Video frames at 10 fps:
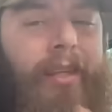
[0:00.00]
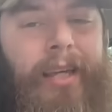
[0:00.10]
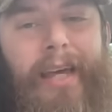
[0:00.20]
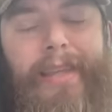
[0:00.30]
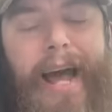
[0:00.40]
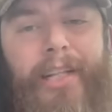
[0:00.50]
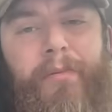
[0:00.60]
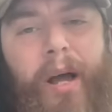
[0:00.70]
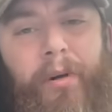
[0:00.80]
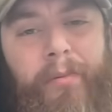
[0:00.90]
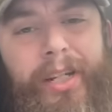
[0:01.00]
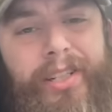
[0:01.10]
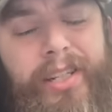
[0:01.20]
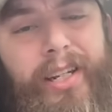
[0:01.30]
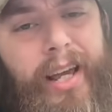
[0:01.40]
And that's why when we
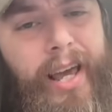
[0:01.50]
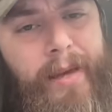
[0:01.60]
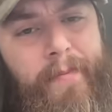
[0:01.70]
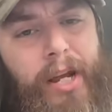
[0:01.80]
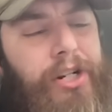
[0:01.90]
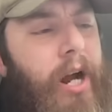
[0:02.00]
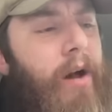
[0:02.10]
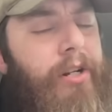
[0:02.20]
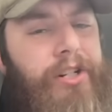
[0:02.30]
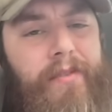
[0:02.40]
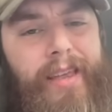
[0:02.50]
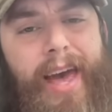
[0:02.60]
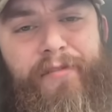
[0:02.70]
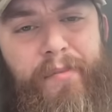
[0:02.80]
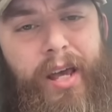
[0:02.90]
see a major outage of the
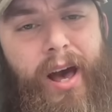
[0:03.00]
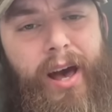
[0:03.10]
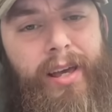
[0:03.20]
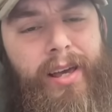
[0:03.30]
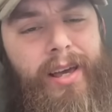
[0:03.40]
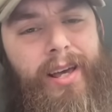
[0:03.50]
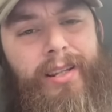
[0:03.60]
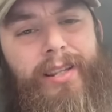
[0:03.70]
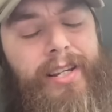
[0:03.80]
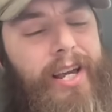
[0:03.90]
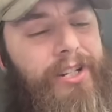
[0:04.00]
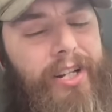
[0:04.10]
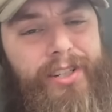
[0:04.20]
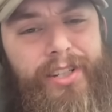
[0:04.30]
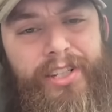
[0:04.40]
FBI, the
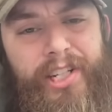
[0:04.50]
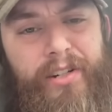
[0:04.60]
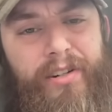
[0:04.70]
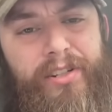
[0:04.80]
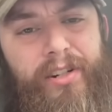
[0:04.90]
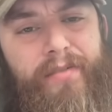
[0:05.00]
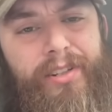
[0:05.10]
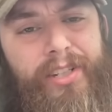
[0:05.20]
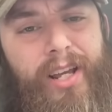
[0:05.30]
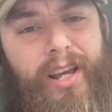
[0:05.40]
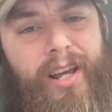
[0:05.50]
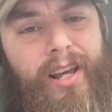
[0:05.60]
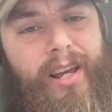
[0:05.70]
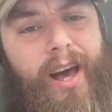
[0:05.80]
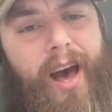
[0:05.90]
DHS, the Secret Service,
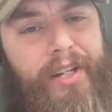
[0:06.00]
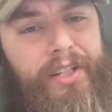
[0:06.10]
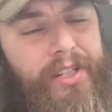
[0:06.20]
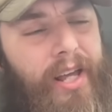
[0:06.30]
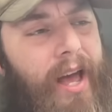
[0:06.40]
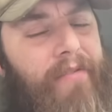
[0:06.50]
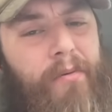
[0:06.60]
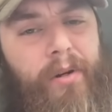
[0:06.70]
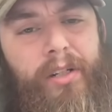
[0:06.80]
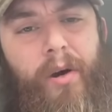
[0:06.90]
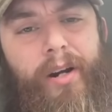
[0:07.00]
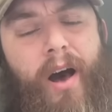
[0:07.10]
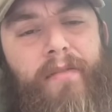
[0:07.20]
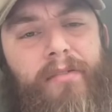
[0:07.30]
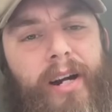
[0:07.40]
ICE, everyone going
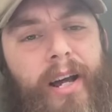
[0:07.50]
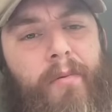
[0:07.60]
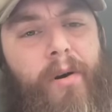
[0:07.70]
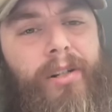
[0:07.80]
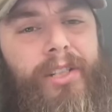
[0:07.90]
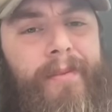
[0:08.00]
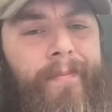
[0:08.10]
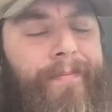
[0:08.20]
offline at once,